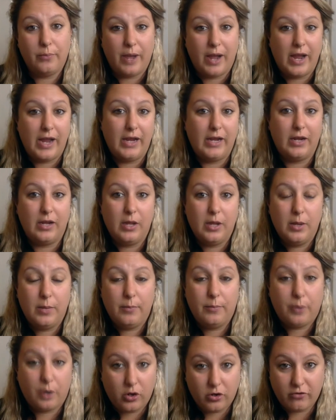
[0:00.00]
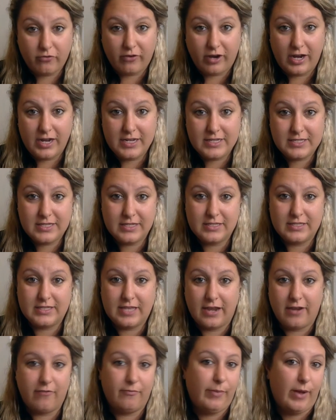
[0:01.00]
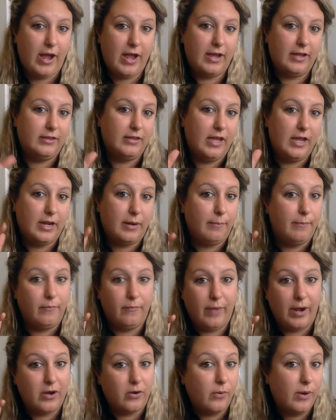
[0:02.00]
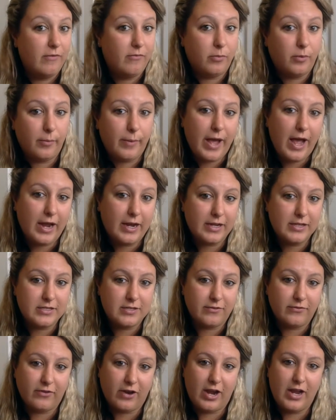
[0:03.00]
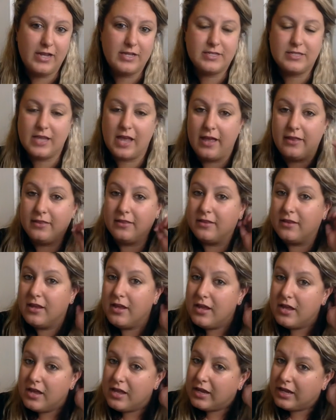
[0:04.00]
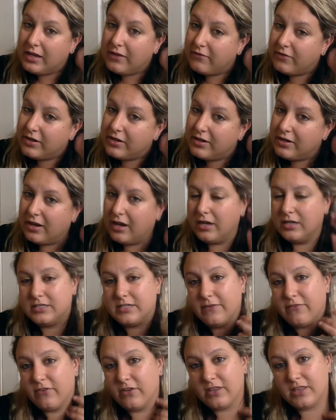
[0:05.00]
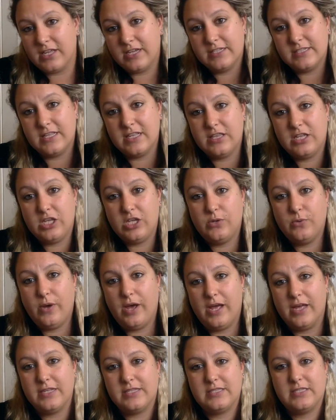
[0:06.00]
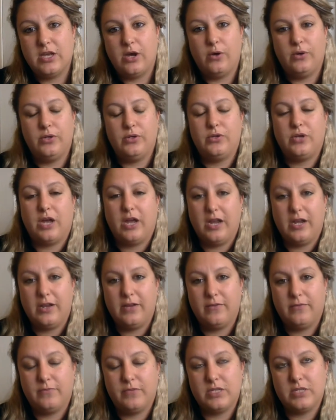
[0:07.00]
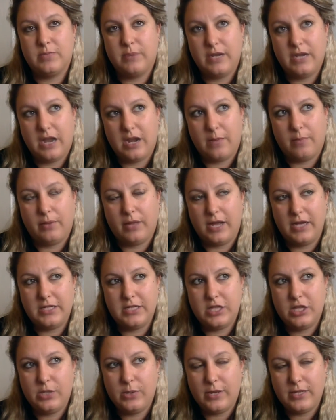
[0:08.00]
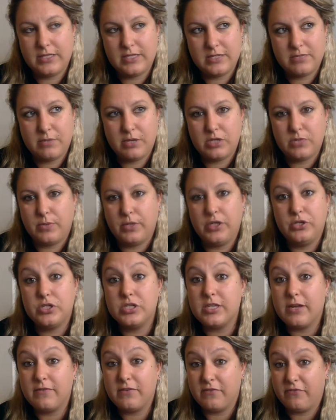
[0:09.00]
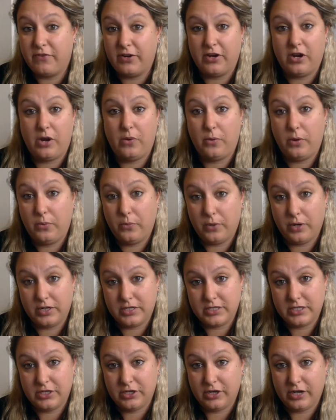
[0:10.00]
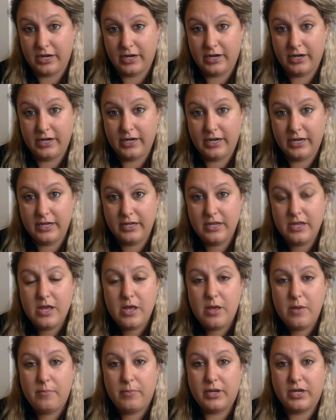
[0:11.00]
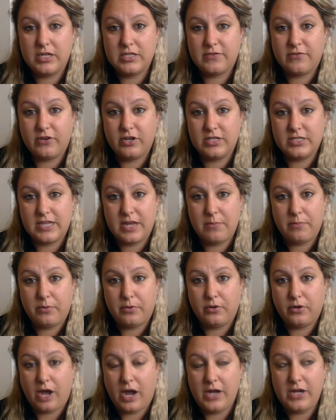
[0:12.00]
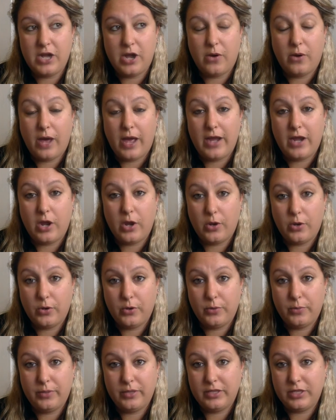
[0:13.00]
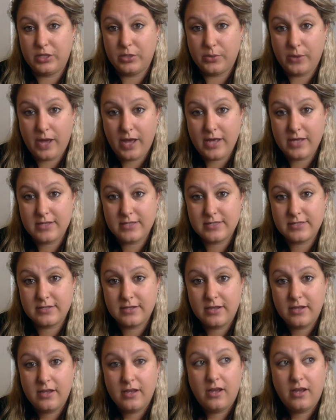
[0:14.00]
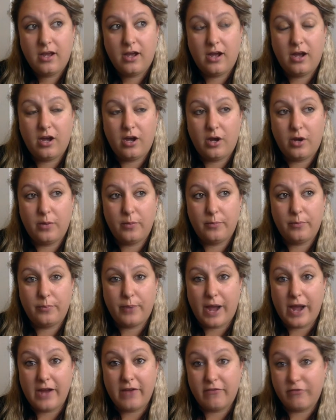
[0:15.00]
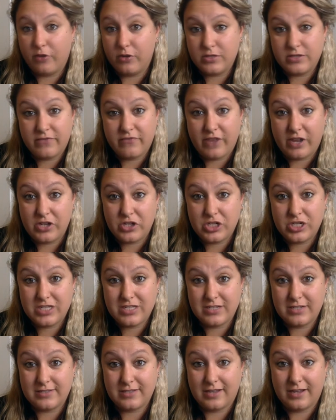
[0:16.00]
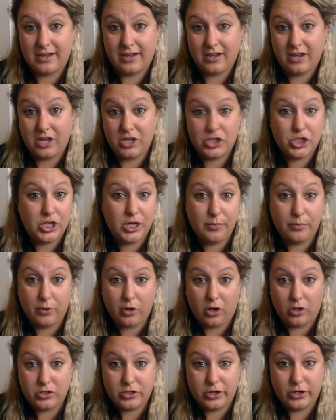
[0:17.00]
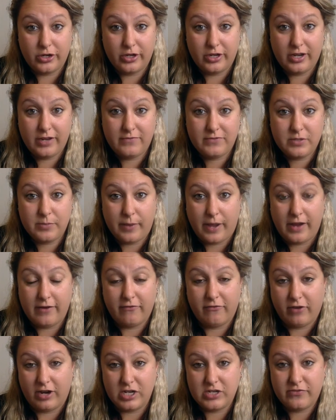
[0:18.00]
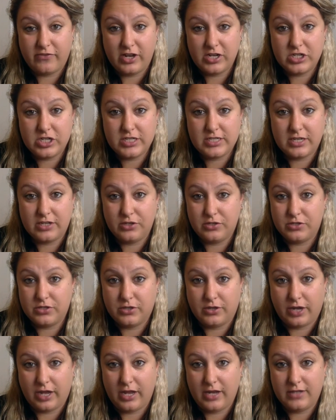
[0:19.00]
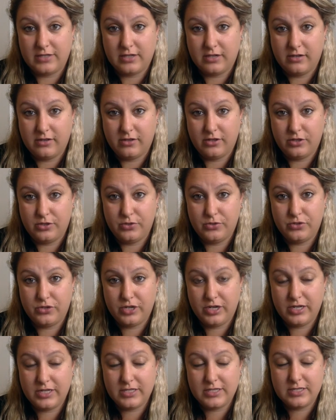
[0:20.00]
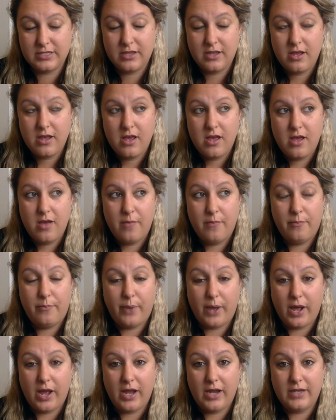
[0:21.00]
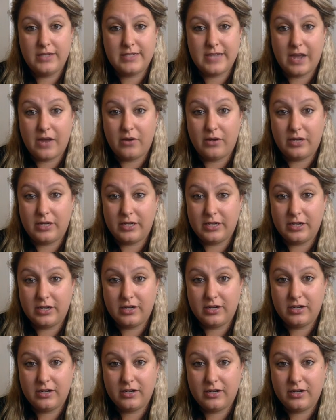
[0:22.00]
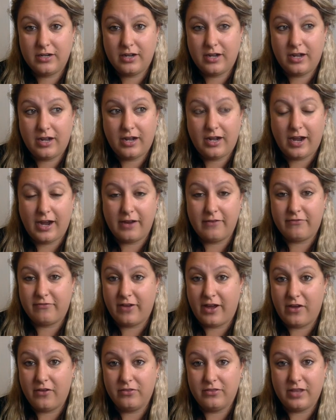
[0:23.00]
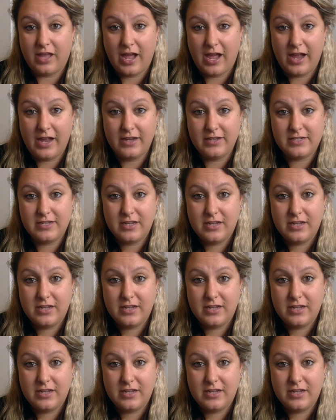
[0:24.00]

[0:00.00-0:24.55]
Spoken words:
buying bulk rice instead of buying like microwavable packets of rice, and even different things in the US. So you this might not apply to the US as much, but you just have to figure out what works in your area. Because, for example, I know at home in the US, buying frozen veggies is like a cheaper alternative to buying fresh veggies, and you still get a ton of the nutrients. But down here, I found that